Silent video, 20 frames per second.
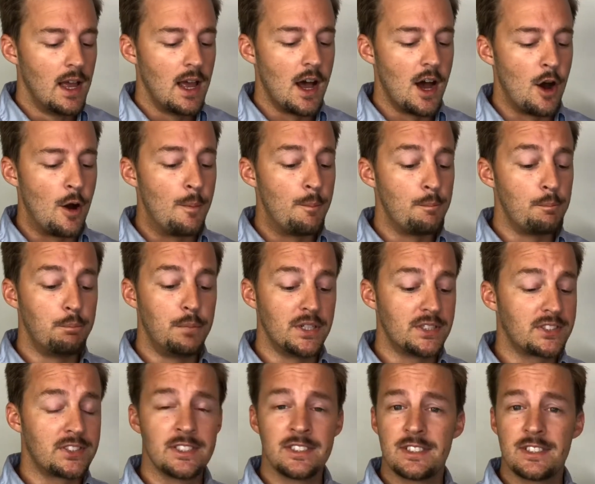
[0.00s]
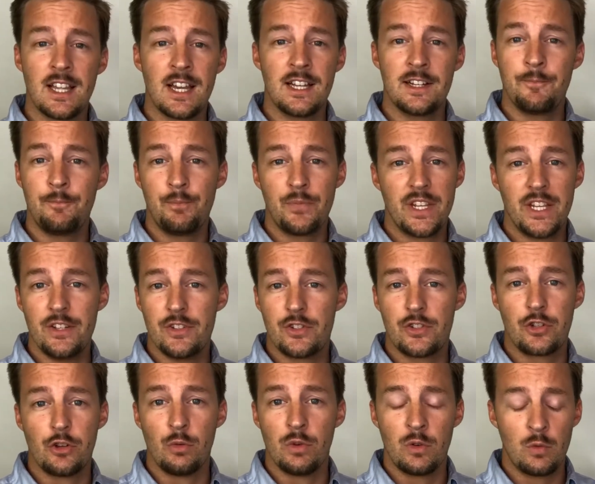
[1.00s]
But since then, he's
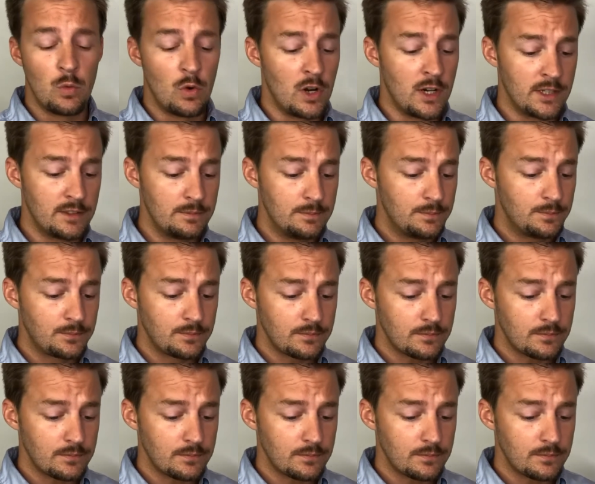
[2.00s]
2-1.